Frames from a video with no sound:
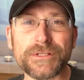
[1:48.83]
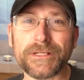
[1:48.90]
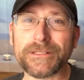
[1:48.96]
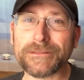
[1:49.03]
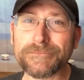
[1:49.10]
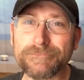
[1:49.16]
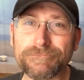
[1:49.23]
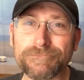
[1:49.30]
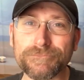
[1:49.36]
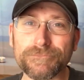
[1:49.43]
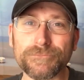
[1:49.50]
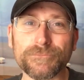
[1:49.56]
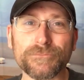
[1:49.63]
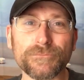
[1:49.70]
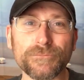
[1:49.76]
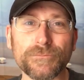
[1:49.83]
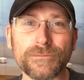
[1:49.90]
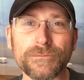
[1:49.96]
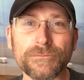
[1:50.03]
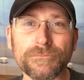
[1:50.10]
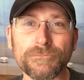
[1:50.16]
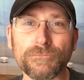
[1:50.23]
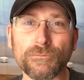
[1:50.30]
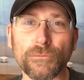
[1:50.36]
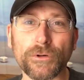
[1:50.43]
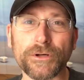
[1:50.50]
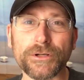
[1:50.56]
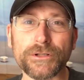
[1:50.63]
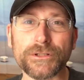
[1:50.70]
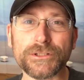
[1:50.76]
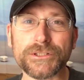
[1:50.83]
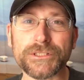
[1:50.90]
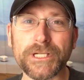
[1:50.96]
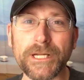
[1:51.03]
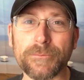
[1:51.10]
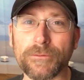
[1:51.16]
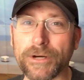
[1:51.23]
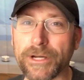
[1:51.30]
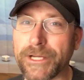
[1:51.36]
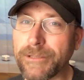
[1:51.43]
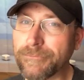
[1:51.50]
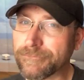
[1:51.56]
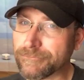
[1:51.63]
and we're in good shape, right?